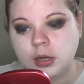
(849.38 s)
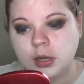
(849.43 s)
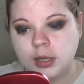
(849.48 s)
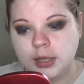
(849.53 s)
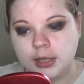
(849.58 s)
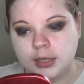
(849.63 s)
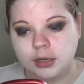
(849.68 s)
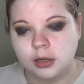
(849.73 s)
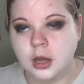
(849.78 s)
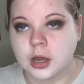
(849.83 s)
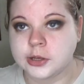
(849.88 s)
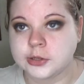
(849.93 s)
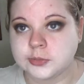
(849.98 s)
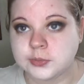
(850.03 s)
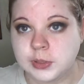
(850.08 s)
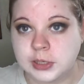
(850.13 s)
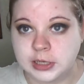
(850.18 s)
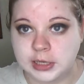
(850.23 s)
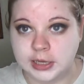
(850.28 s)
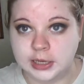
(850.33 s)
it caused
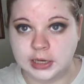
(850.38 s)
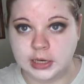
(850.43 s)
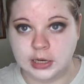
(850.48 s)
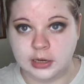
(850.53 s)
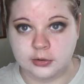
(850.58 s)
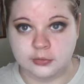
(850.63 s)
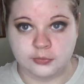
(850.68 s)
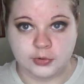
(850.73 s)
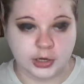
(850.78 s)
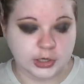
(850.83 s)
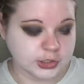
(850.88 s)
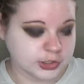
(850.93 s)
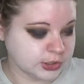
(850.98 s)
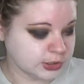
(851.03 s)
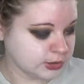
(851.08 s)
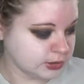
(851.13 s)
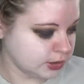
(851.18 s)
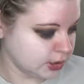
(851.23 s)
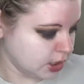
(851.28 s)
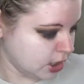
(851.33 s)
me to get an
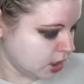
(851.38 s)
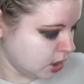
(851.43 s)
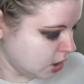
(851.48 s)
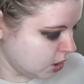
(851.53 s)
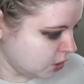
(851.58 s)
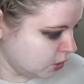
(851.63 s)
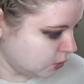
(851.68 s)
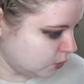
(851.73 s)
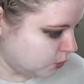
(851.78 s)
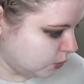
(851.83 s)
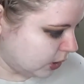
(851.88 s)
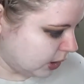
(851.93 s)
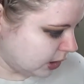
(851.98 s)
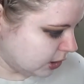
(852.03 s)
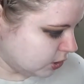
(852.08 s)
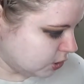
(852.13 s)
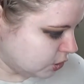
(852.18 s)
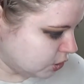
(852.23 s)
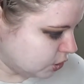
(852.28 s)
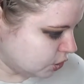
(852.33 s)
infection,
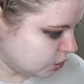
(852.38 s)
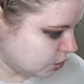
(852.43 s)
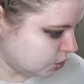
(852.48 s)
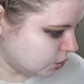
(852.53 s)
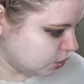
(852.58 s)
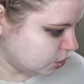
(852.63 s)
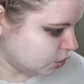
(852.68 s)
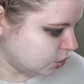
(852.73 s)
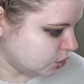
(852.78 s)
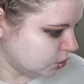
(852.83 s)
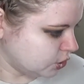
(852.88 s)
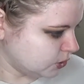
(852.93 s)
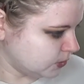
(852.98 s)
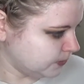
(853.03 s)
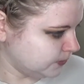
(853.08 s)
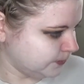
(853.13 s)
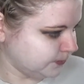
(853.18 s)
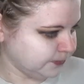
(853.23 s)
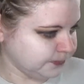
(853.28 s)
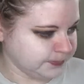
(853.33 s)
which
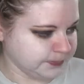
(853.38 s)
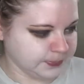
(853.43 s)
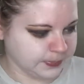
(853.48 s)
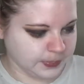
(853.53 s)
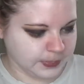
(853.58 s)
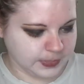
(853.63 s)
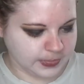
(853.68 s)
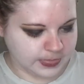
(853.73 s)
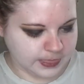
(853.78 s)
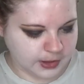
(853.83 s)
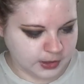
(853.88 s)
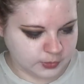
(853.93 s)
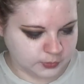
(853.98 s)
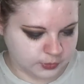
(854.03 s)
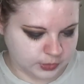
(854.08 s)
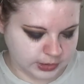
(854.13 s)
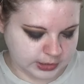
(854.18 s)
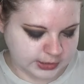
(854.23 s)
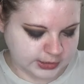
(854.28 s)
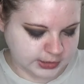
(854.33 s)

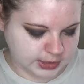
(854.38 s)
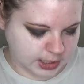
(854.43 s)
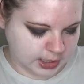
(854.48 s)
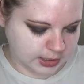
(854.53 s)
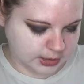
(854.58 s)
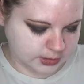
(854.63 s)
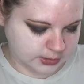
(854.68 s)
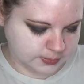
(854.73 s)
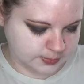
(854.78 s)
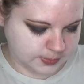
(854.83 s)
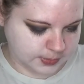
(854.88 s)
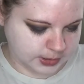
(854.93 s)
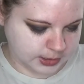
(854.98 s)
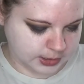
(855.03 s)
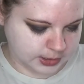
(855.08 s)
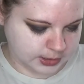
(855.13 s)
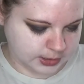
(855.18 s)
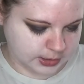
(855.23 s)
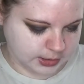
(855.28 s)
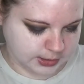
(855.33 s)
really sucked,
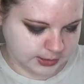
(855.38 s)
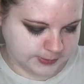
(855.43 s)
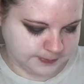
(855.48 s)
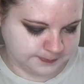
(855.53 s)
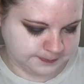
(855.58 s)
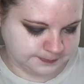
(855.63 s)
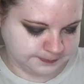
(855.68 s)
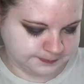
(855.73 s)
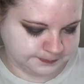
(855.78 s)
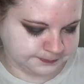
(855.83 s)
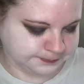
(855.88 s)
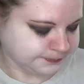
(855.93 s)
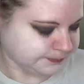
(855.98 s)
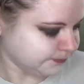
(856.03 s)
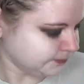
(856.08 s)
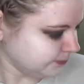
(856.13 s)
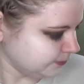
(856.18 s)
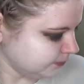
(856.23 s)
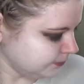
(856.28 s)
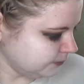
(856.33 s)
but um,
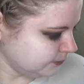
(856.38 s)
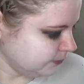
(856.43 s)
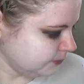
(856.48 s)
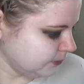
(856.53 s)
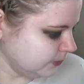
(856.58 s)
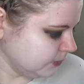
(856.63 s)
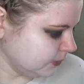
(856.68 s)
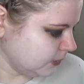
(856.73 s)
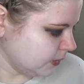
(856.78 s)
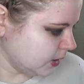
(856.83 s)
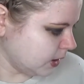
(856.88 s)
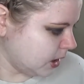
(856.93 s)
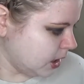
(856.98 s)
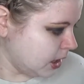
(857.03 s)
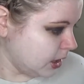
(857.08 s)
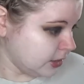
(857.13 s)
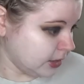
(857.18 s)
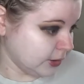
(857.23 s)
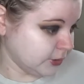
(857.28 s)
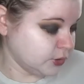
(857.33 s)

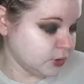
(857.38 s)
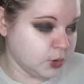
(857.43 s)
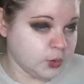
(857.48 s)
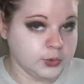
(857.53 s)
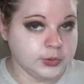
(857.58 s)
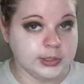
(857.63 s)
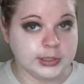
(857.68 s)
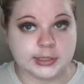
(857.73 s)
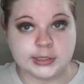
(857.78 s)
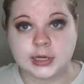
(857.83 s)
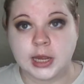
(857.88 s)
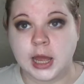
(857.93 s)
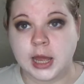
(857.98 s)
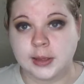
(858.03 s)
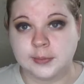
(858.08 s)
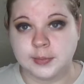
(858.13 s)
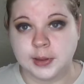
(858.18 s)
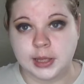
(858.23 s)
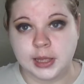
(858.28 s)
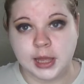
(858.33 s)
that was the only
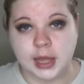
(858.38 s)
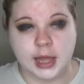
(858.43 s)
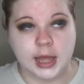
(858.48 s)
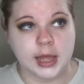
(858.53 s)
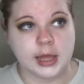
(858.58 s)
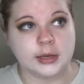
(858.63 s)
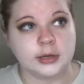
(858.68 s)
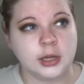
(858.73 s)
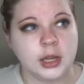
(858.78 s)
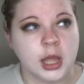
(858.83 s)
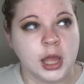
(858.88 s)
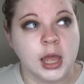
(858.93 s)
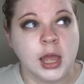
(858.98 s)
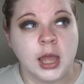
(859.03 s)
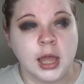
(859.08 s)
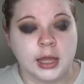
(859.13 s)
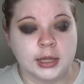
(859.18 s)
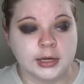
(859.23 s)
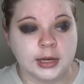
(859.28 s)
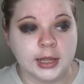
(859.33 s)
time I had
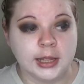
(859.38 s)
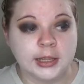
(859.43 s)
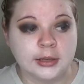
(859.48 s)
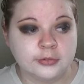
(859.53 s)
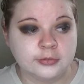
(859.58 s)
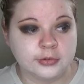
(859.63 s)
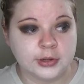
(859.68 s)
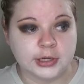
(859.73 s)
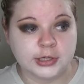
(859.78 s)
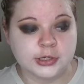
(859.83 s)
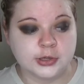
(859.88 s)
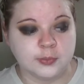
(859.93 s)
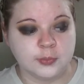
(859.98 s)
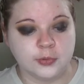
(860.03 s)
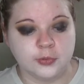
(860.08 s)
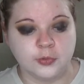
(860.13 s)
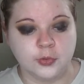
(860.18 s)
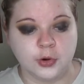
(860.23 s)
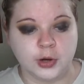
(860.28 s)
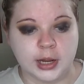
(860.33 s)
an eye infection
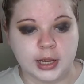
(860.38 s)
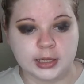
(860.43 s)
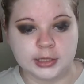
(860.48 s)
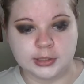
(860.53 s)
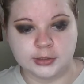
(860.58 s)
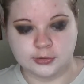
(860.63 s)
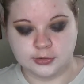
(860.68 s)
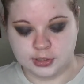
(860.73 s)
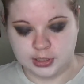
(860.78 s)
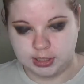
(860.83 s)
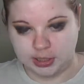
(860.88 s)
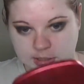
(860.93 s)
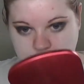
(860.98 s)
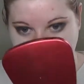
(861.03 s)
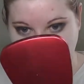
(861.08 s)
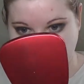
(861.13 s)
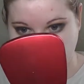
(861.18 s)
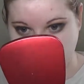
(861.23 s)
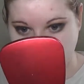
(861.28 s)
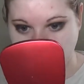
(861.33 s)
before
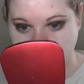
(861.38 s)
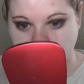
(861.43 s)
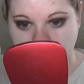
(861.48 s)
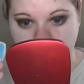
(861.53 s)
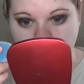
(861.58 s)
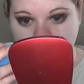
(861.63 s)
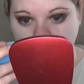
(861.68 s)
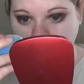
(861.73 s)
Accutane. And then I